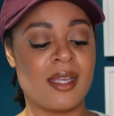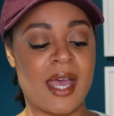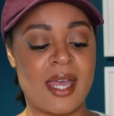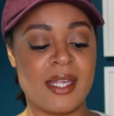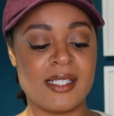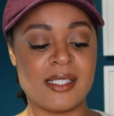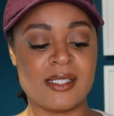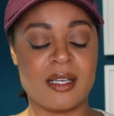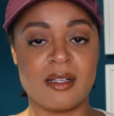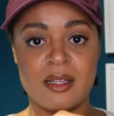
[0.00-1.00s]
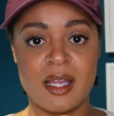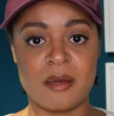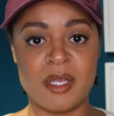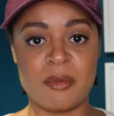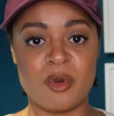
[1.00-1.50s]
I didn't tell a lot
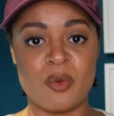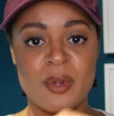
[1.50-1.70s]
of people